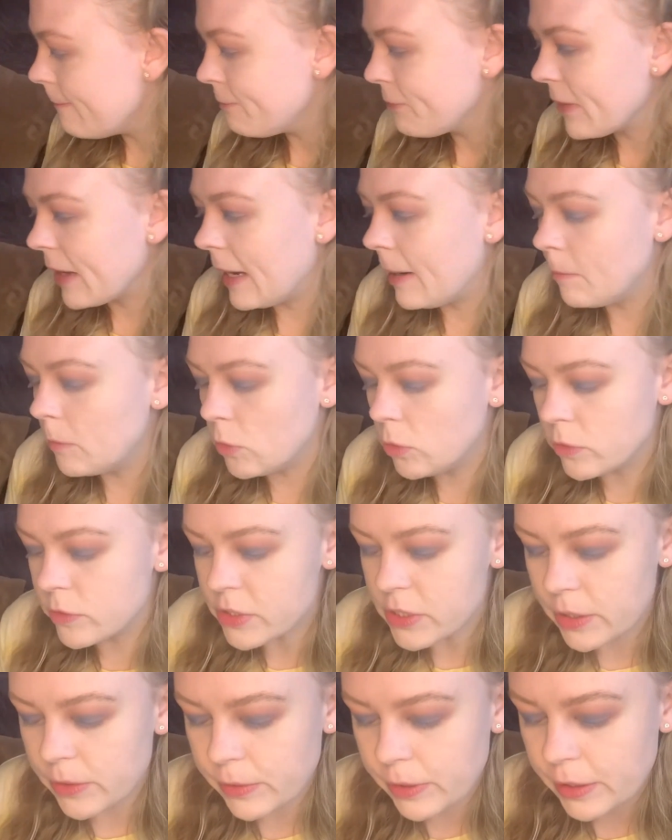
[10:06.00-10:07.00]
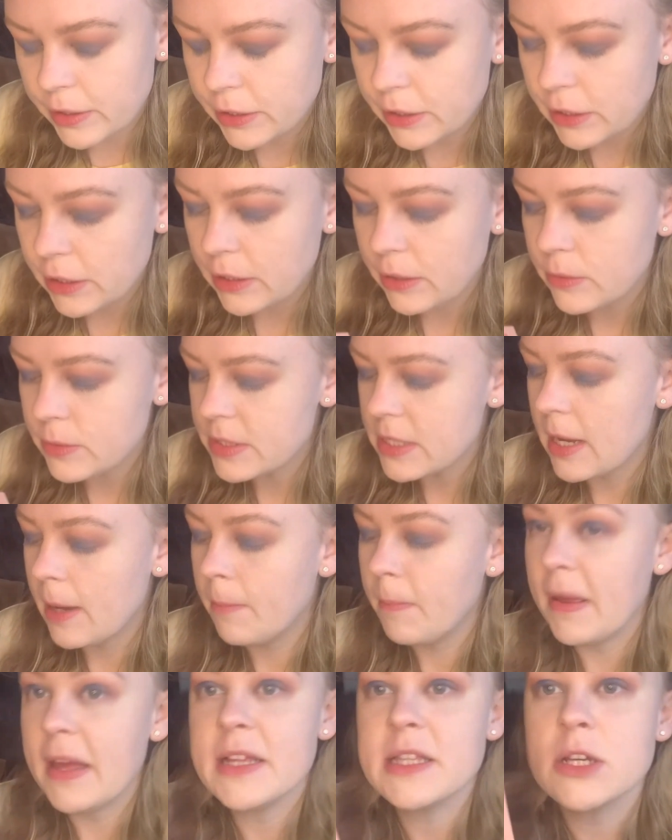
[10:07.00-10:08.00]
I'm also going to use a
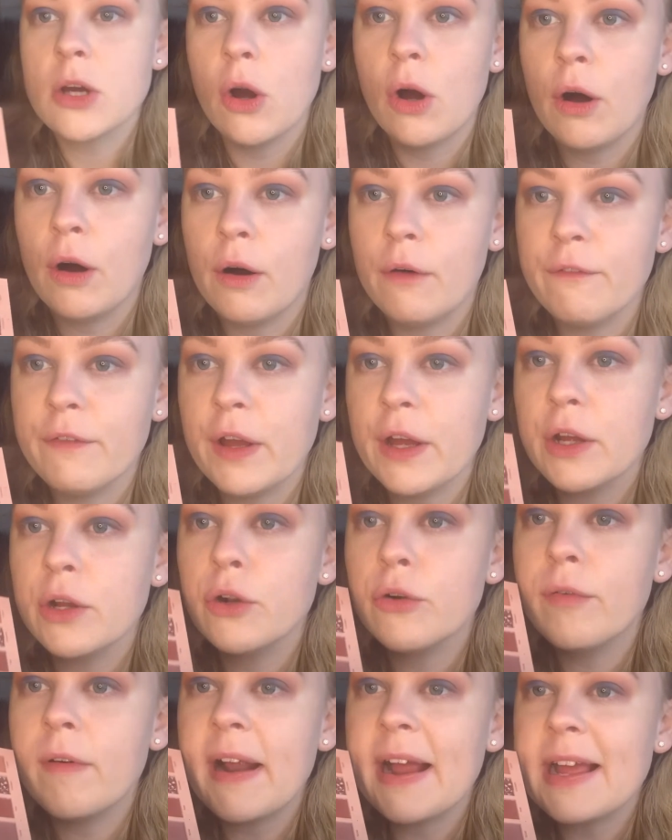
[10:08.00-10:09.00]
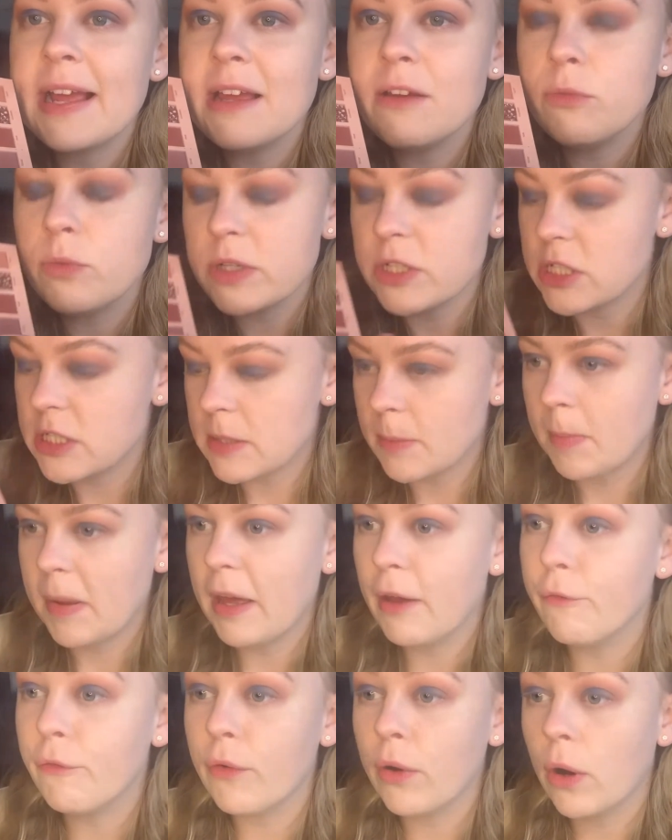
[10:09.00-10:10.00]
bit of Crave, which is a
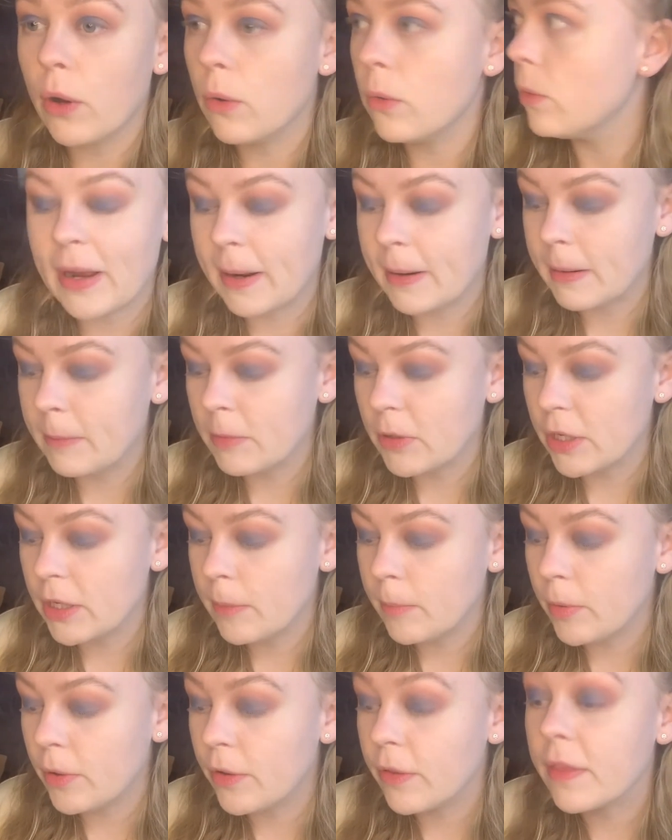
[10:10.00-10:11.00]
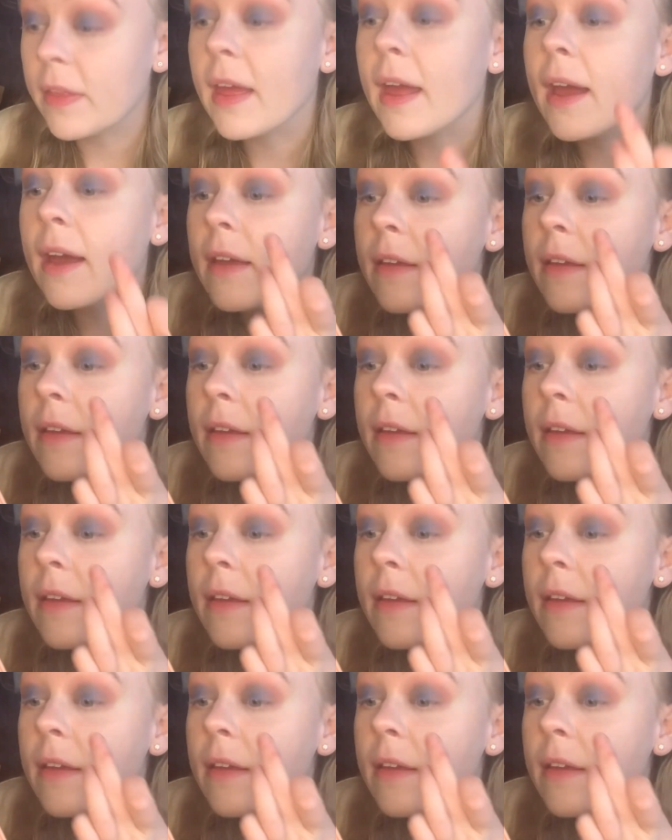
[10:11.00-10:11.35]
bit of gold, and I'm going to put this